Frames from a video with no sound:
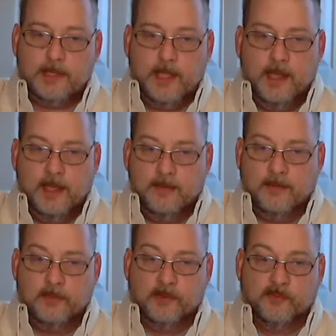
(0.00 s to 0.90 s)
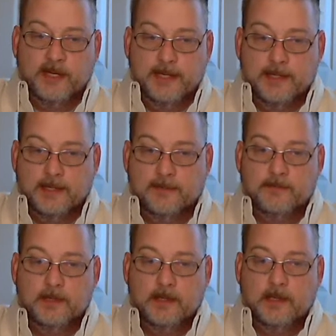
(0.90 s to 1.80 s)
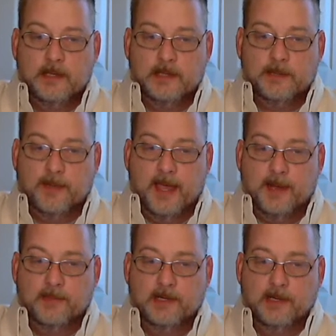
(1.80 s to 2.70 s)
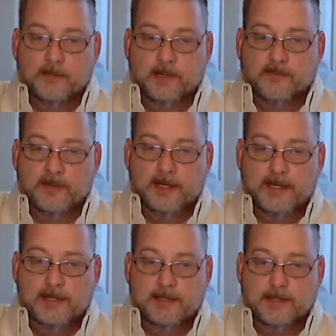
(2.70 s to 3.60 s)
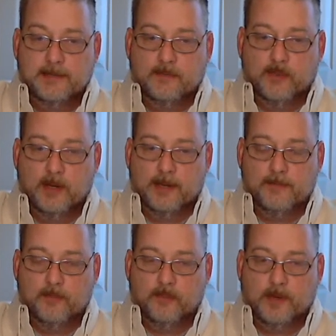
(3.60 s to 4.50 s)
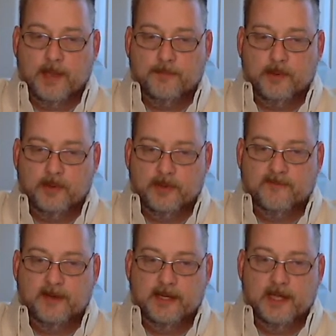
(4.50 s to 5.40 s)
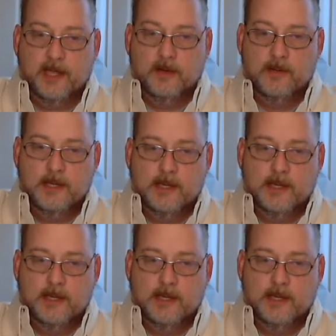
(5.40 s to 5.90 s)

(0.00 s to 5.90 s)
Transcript: I'm going to read the bottom here. I'm going to read what I put on the video,